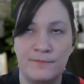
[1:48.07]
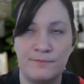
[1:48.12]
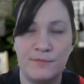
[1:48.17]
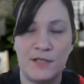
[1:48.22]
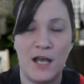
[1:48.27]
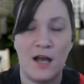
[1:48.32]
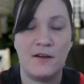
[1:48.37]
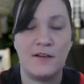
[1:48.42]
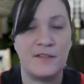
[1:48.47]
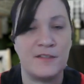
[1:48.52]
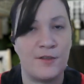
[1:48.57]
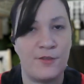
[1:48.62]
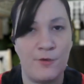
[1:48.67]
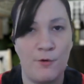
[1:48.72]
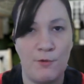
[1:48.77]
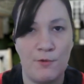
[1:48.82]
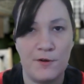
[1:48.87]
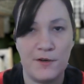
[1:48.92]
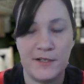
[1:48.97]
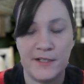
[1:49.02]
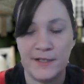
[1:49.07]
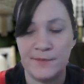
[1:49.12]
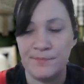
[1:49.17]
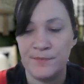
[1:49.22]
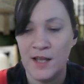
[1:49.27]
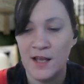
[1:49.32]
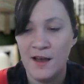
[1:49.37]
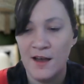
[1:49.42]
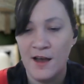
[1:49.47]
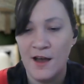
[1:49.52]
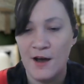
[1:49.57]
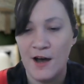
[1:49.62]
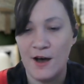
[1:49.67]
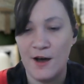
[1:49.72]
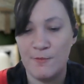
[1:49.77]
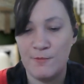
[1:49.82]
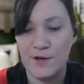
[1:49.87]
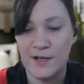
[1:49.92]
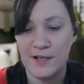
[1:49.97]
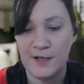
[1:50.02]
beyond its authority
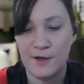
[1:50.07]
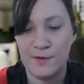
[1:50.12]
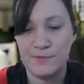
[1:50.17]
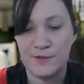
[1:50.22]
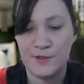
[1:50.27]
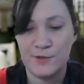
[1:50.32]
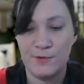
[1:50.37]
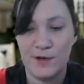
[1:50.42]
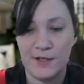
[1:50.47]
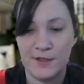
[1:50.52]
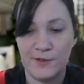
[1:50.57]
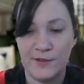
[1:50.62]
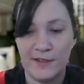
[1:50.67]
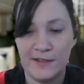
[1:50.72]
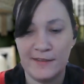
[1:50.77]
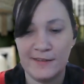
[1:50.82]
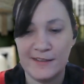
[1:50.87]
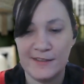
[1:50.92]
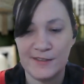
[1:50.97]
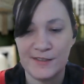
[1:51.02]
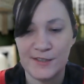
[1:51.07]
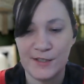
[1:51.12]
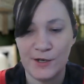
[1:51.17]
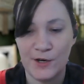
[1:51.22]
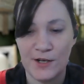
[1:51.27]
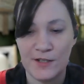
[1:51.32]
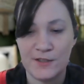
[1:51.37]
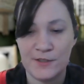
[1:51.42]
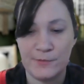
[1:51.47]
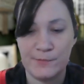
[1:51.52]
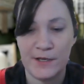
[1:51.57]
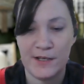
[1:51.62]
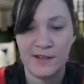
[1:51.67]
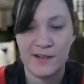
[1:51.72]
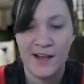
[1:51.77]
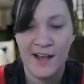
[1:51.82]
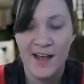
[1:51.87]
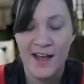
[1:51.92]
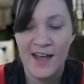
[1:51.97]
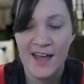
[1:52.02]
when it comes to regulating e-cigarettes.
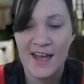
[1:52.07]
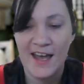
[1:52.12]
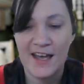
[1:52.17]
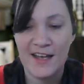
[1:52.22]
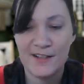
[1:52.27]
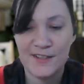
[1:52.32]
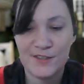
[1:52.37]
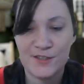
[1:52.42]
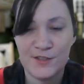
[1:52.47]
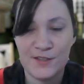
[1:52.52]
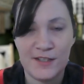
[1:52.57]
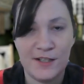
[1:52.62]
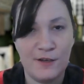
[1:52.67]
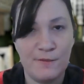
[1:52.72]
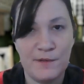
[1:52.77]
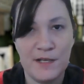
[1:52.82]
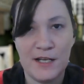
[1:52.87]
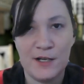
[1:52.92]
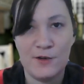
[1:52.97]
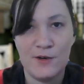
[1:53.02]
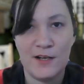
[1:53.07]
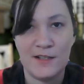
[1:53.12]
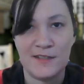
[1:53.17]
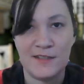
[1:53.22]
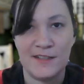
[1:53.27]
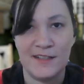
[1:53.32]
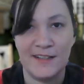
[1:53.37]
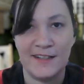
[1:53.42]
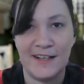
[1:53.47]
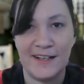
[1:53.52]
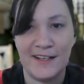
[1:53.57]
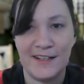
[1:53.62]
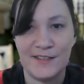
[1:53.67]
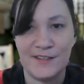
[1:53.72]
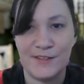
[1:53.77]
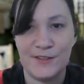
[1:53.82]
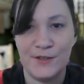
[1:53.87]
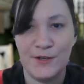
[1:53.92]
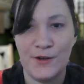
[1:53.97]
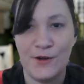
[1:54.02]
But it's just going to be interesting, I
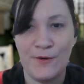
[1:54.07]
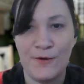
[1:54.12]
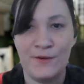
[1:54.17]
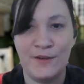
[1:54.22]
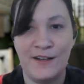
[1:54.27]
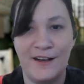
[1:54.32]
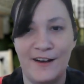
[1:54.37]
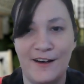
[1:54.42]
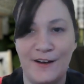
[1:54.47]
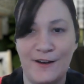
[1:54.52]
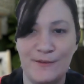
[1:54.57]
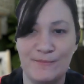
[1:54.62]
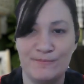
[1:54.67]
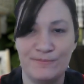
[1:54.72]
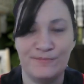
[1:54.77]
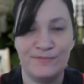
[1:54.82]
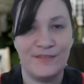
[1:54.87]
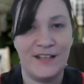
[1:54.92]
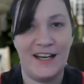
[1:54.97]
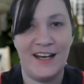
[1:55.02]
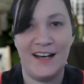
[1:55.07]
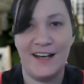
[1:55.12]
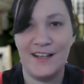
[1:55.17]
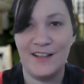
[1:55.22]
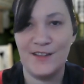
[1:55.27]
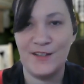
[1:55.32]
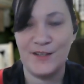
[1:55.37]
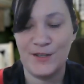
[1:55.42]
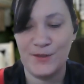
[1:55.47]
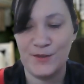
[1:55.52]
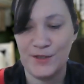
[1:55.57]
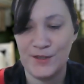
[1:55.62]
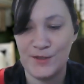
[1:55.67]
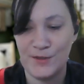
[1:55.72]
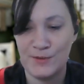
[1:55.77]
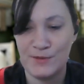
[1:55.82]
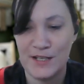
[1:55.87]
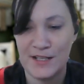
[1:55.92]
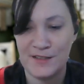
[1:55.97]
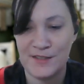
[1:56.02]
guess. I
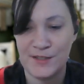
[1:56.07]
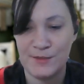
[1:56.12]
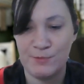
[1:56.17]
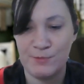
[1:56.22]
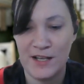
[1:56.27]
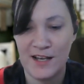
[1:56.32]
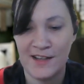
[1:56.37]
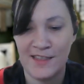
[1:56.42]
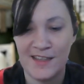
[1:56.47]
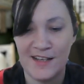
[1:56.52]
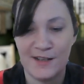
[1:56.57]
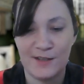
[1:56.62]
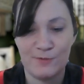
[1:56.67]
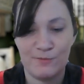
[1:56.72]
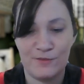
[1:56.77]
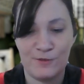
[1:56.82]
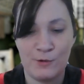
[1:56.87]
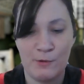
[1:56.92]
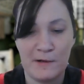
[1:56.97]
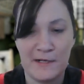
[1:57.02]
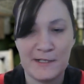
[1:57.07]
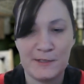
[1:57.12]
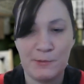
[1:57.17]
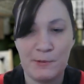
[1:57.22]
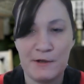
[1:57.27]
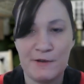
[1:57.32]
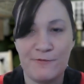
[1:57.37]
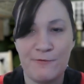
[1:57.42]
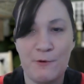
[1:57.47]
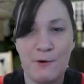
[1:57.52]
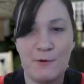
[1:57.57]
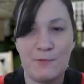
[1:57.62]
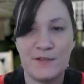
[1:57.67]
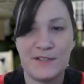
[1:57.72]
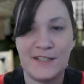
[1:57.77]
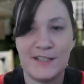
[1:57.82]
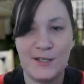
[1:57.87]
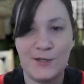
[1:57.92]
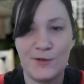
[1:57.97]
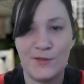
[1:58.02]
think 2024
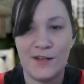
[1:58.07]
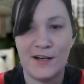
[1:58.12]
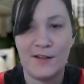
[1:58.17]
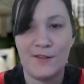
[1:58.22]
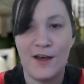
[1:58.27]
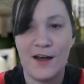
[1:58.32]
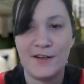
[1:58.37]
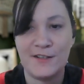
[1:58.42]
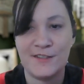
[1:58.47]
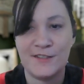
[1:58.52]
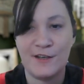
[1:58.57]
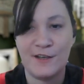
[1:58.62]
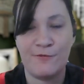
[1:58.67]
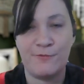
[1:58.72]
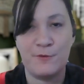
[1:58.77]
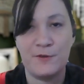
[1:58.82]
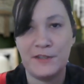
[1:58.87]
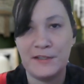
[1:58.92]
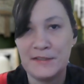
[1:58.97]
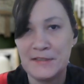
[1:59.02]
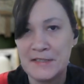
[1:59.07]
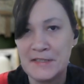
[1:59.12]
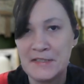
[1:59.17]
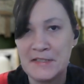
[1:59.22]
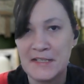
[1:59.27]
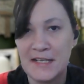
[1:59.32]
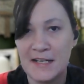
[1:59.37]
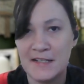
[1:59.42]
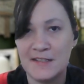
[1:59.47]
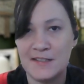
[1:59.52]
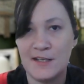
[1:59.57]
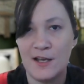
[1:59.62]
was a year that a lot of stuff really didn't get